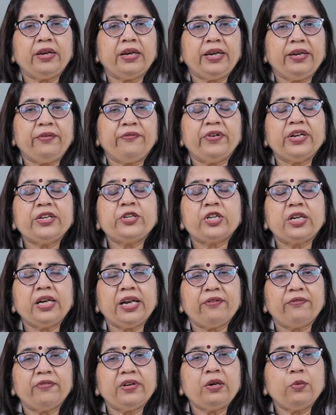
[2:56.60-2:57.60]
in which
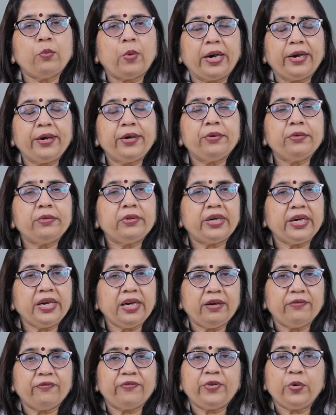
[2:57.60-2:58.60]
level 1 to 3
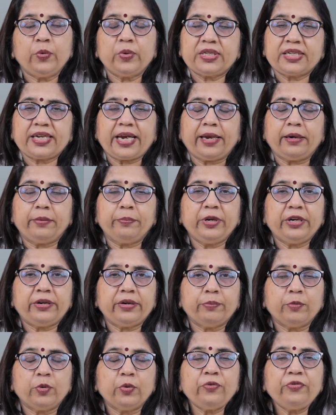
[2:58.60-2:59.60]
lymph nodes can be
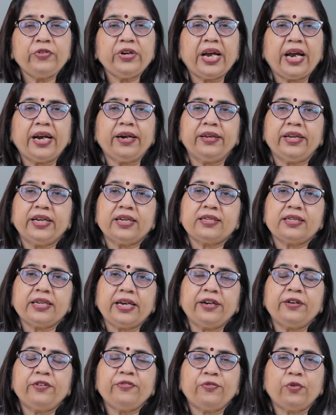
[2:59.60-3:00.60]
removed and they are
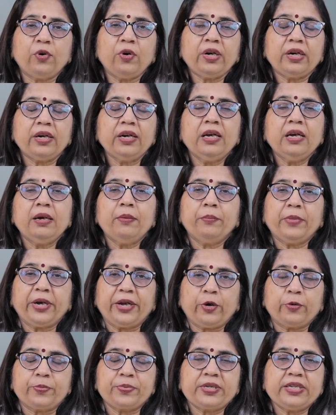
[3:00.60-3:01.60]
sent for
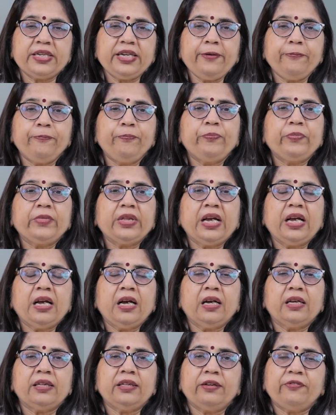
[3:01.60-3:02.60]
biopsy.
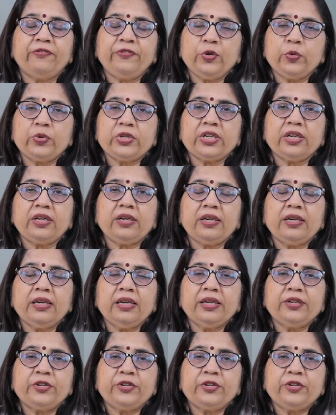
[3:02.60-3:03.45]
The future